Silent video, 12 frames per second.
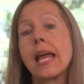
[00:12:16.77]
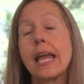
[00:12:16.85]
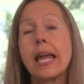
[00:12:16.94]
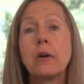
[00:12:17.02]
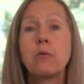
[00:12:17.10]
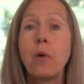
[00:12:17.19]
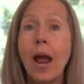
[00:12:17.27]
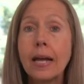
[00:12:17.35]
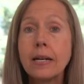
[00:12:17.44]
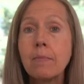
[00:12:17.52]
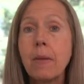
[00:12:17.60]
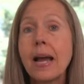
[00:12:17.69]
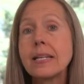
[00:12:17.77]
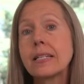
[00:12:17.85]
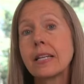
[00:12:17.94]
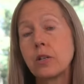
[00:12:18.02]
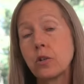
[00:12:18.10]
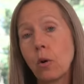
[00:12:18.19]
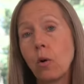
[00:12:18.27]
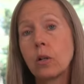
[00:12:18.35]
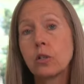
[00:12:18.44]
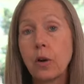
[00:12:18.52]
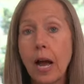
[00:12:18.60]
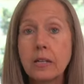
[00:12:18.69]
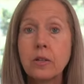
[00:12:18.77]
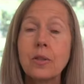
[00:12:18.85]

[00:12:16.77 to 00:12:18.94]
in randomized control trials.